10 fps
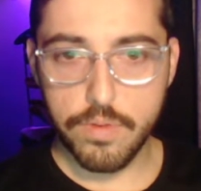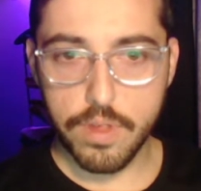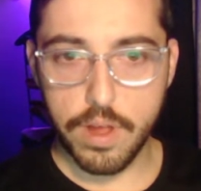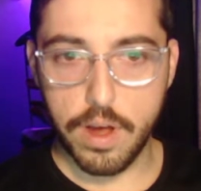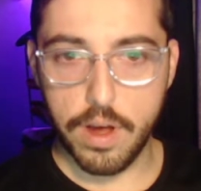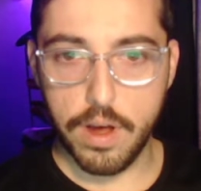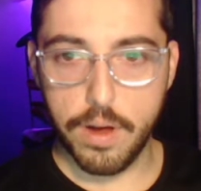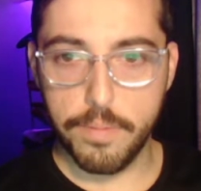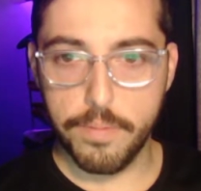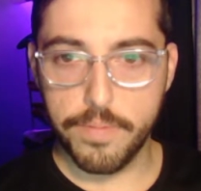
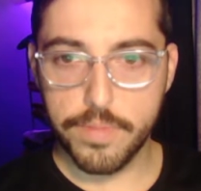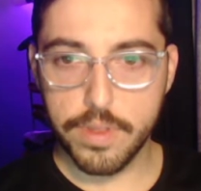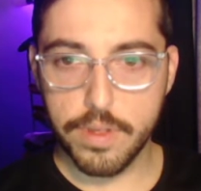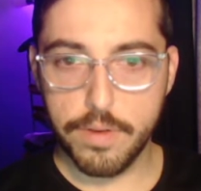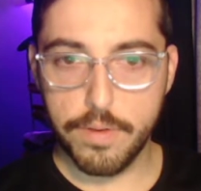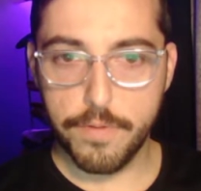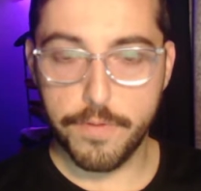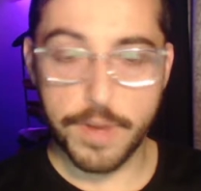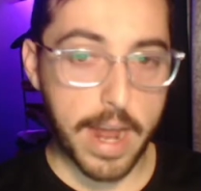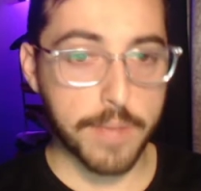
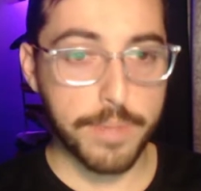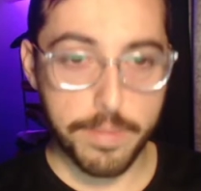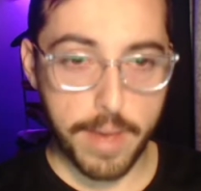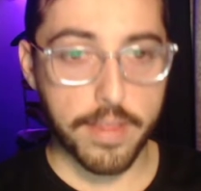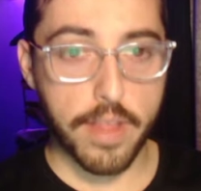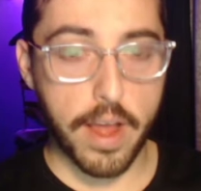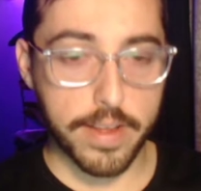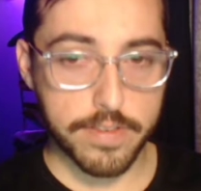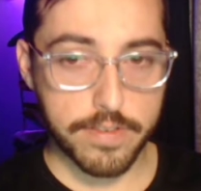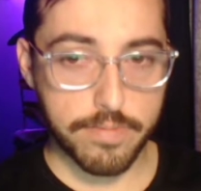Fnatic beat Mad
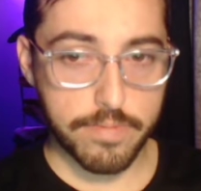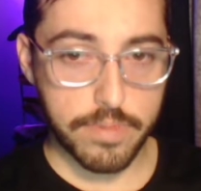Lions.